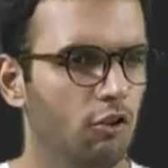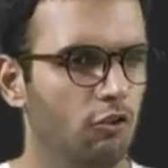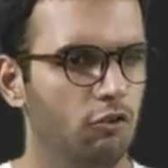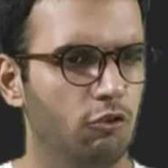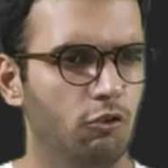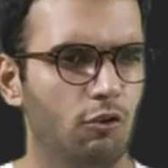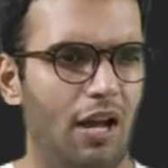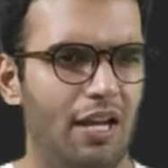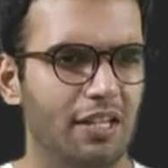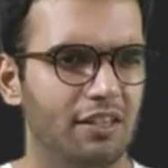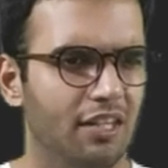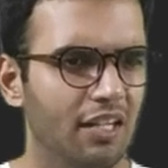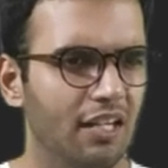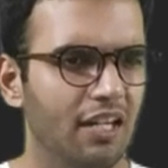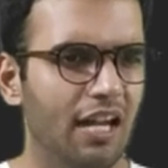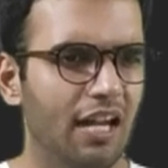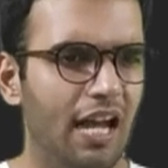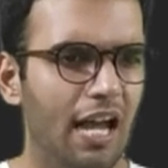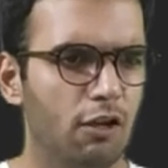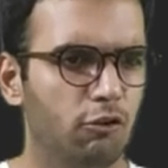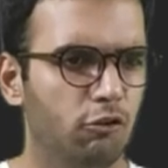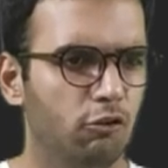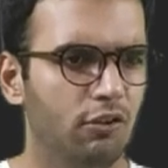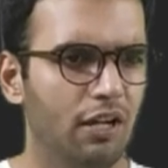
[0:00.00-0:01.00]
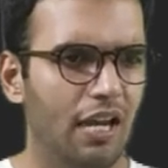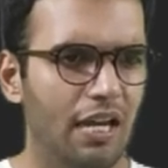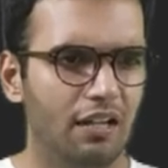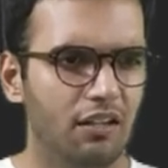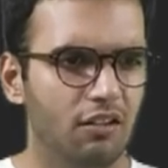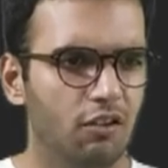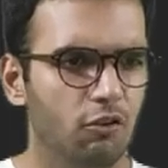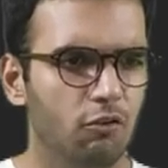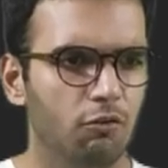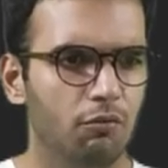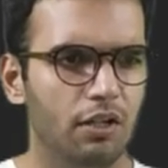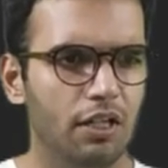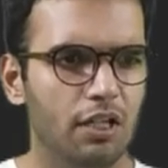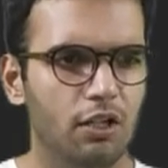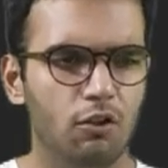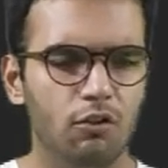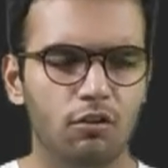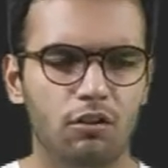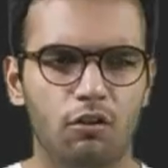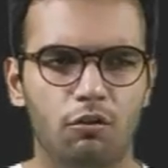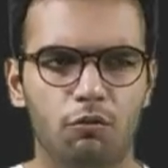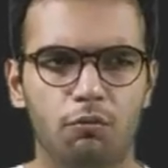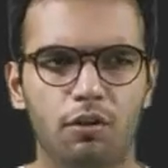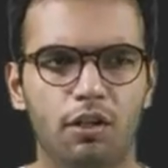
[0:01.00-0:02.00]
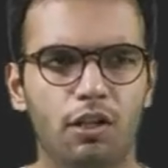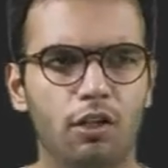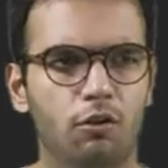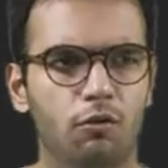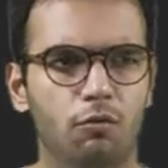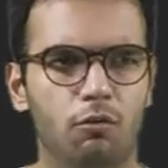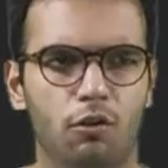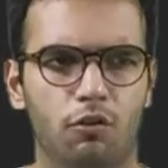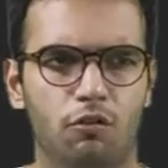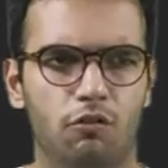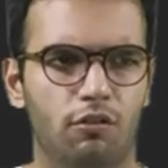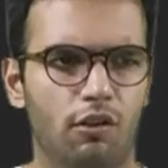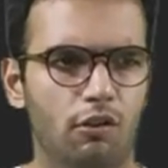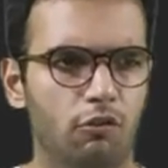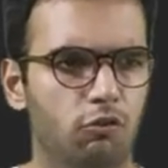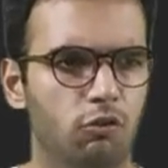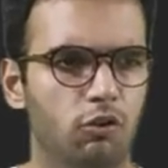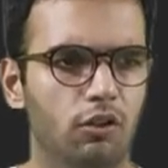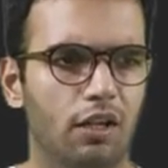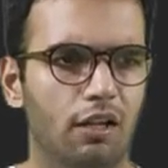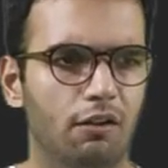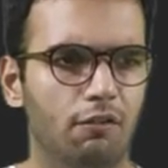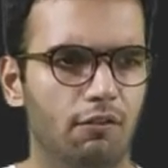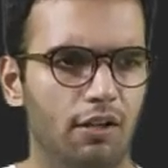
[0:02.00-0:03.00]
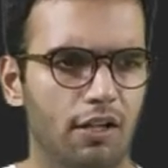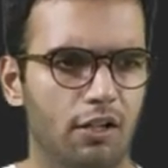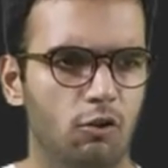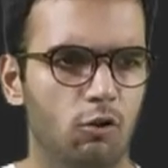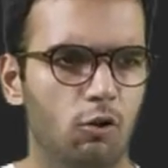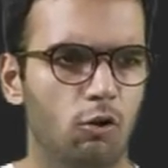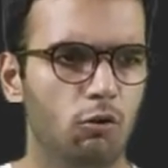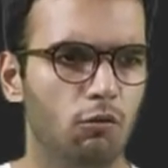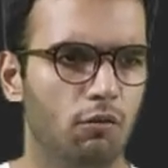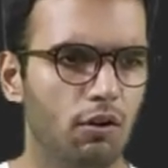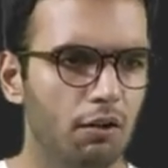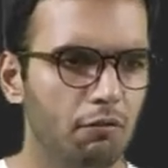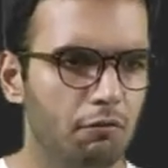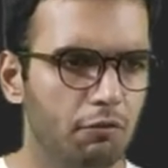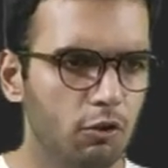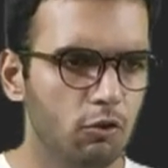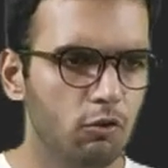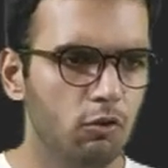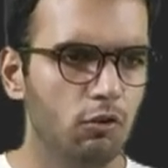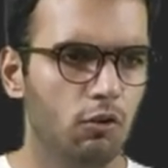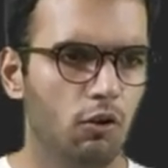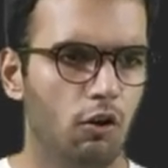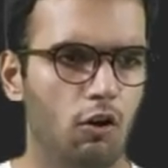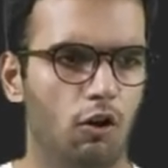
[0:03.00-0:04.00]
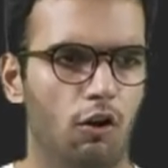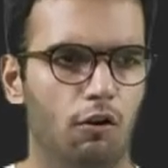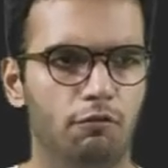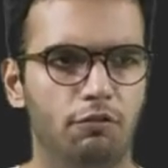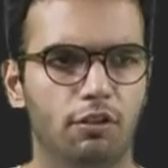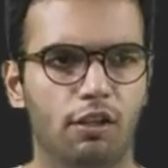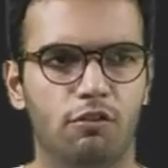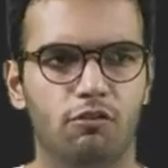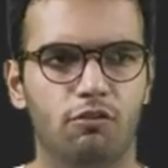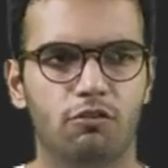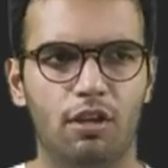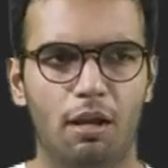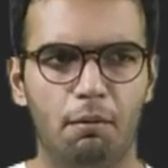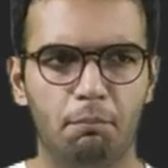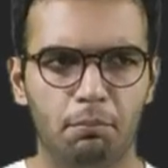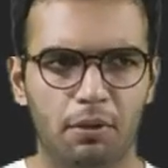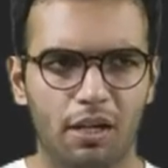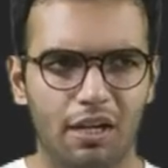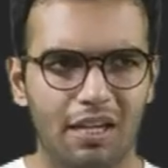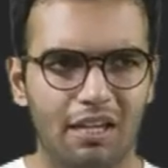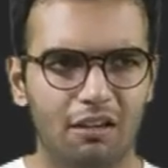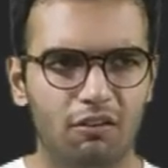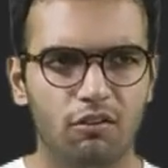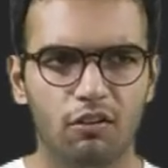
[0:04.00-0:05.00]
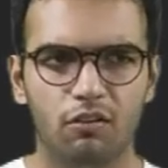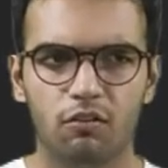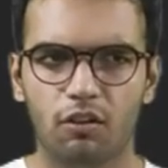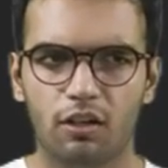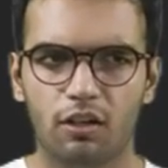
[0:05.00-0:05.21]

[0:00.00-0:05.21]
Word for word: So I think I should end this video. This video was just to give an overview of the chapter A C